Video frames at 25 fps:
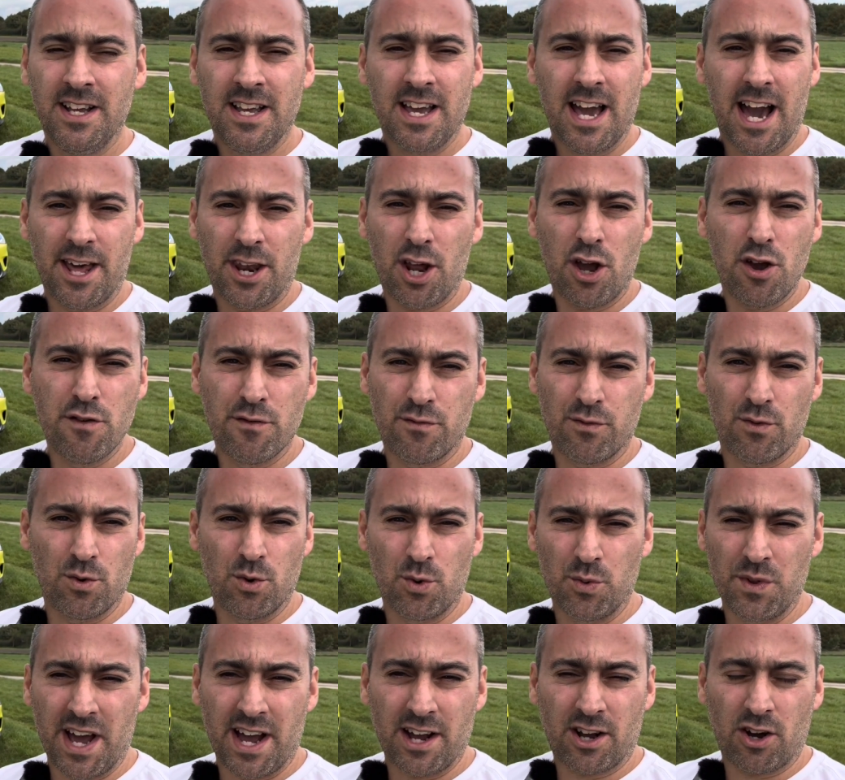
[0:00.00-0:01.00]
And overall,
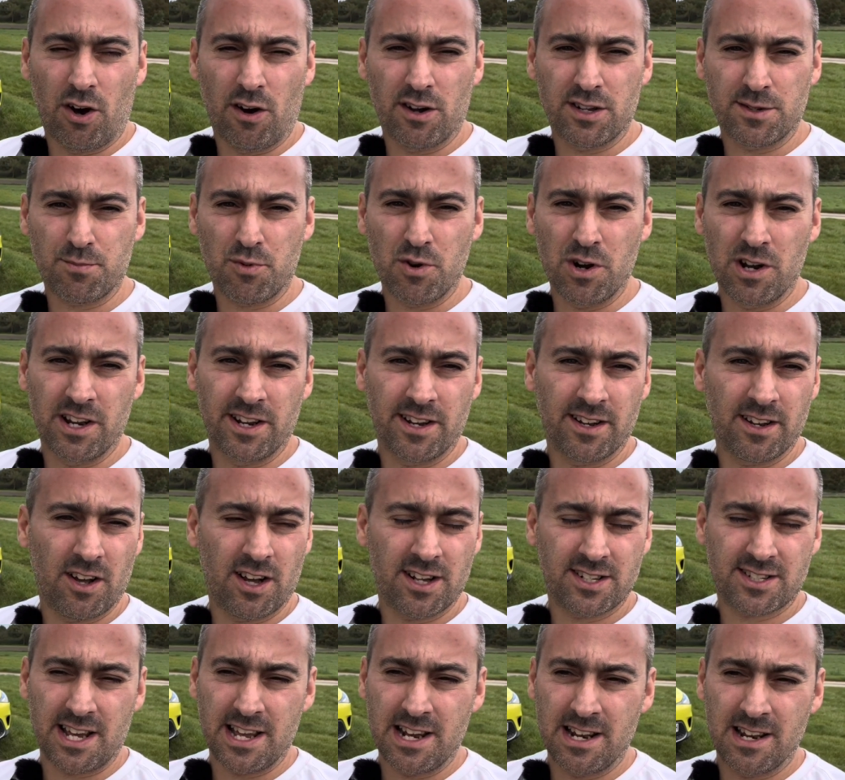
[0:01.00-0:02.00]
that car is brilliant. Like I
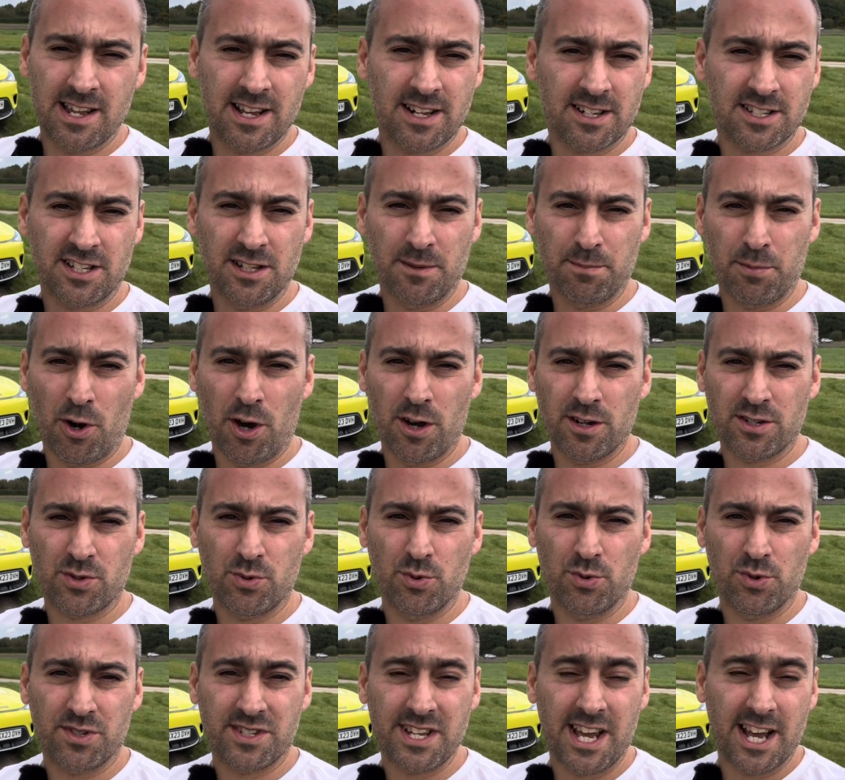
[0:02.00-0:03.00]
say, links in the bio to
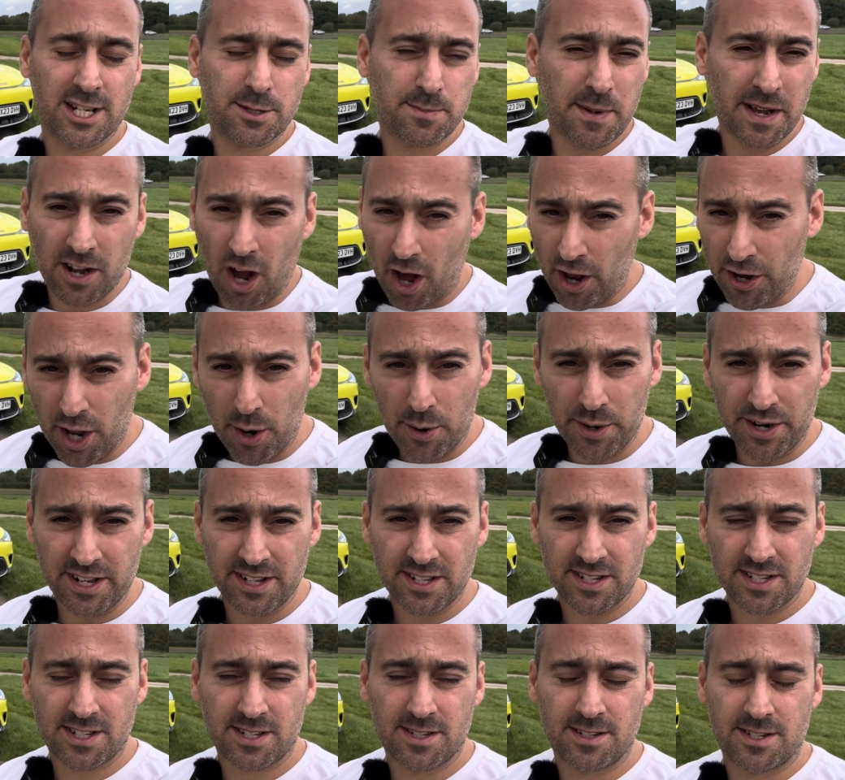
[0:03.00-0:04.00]
all the tech spec. I know I
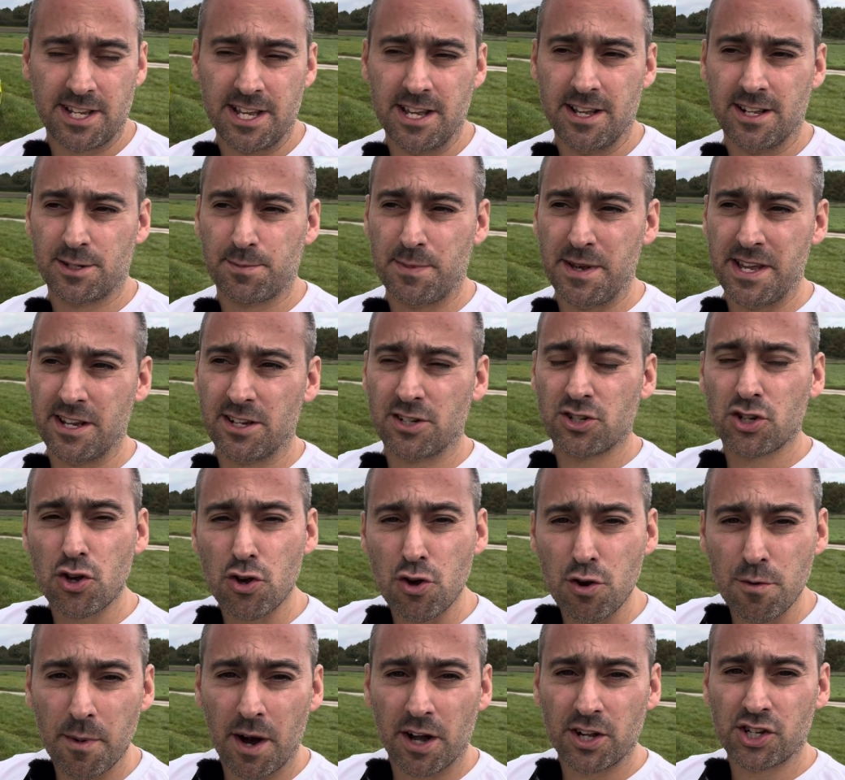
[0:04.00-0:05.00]
didn't speak
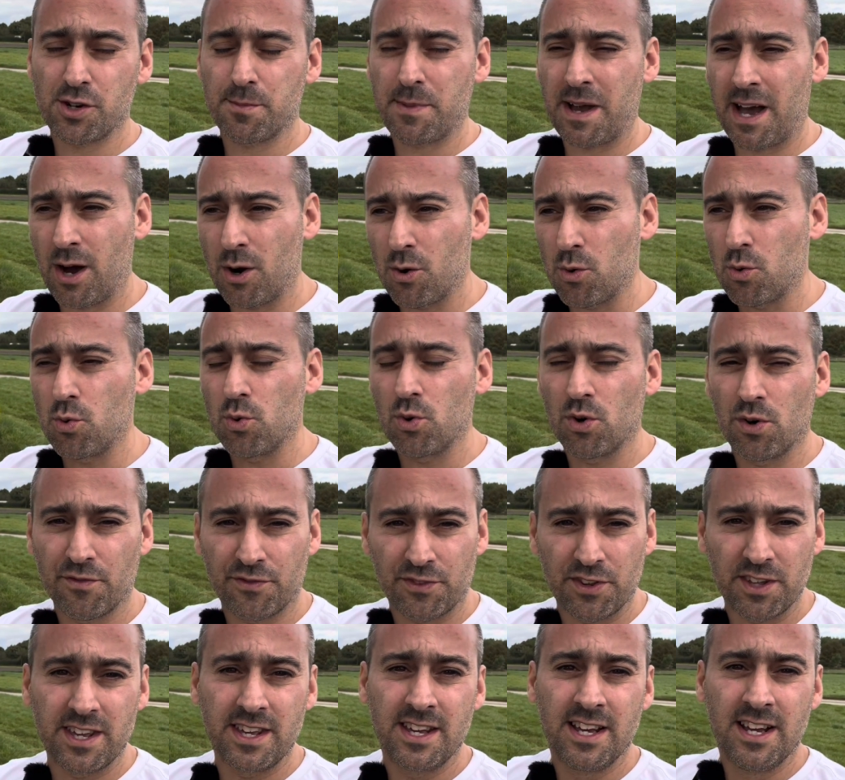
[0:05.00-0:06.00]
too much about all of
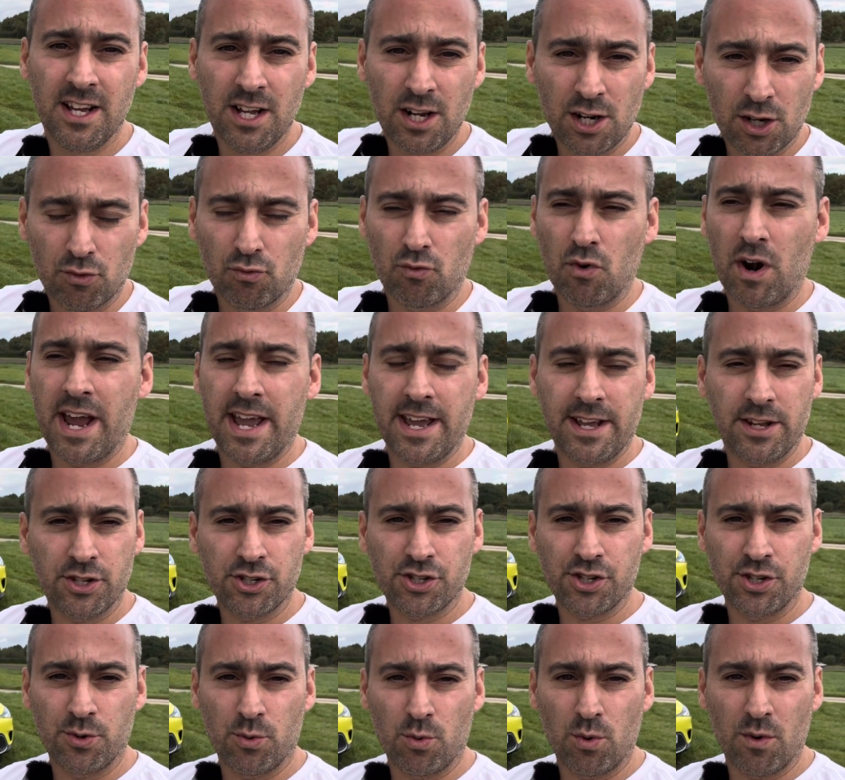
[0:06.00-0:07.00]
the range
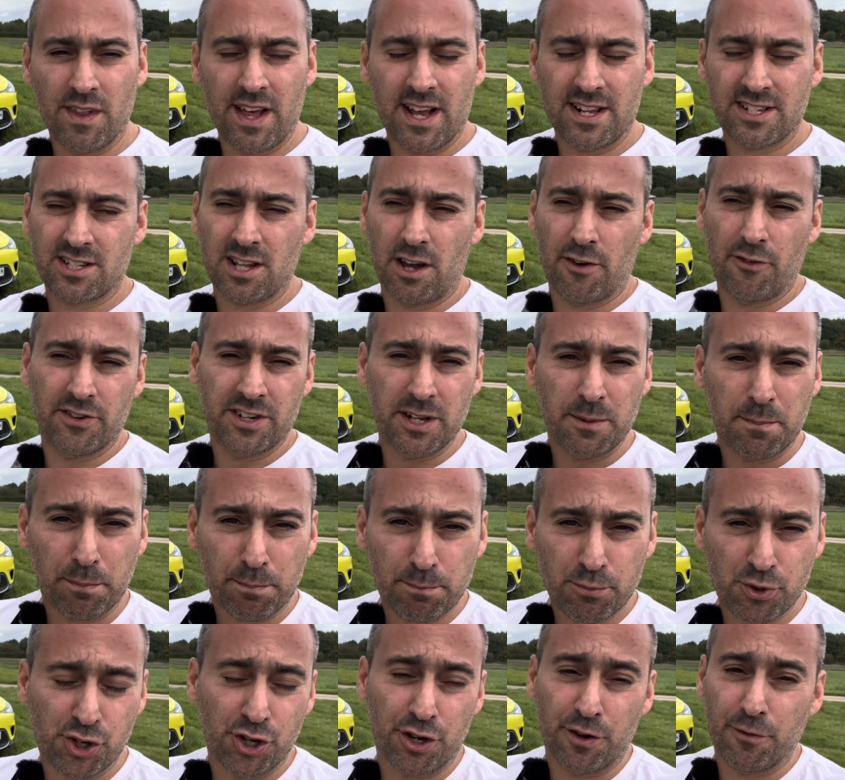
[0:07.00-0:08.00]
and all of that stuff.
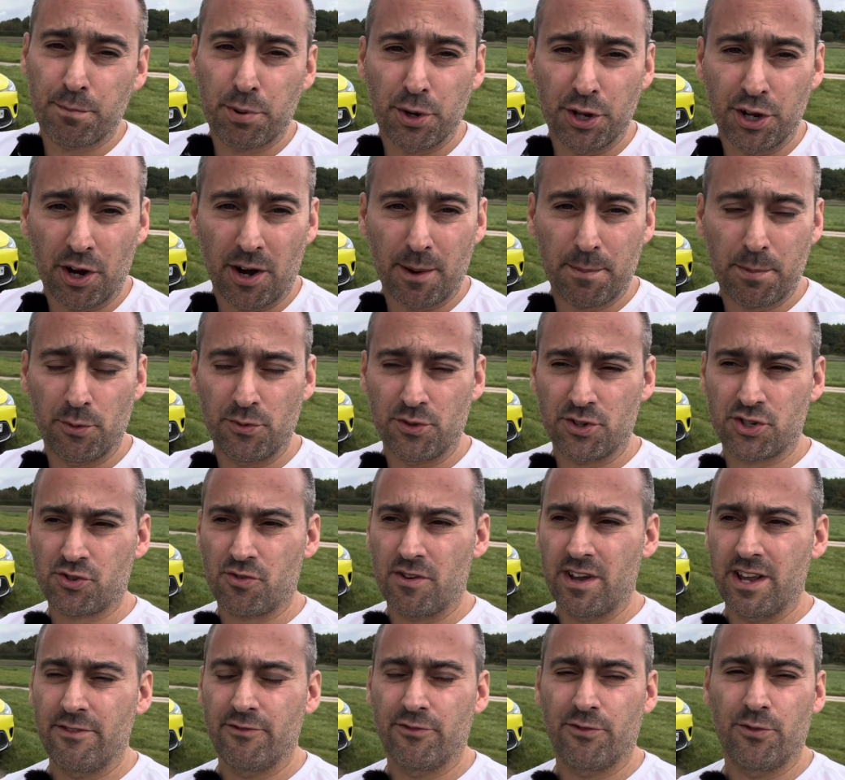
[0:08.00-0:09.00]
Should have put it up on the
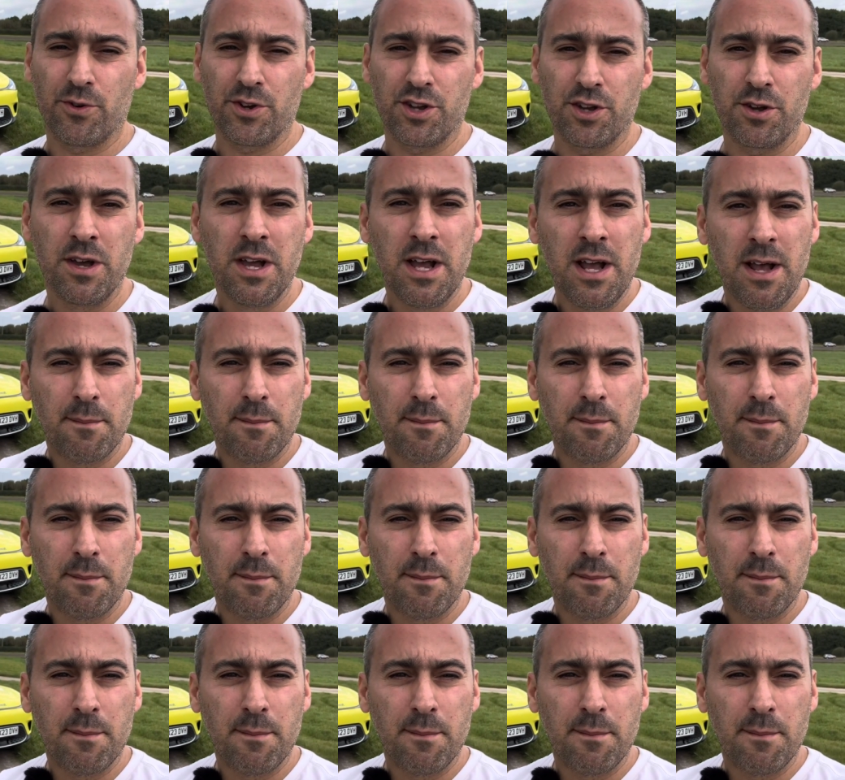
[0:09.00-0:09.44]
screen for you.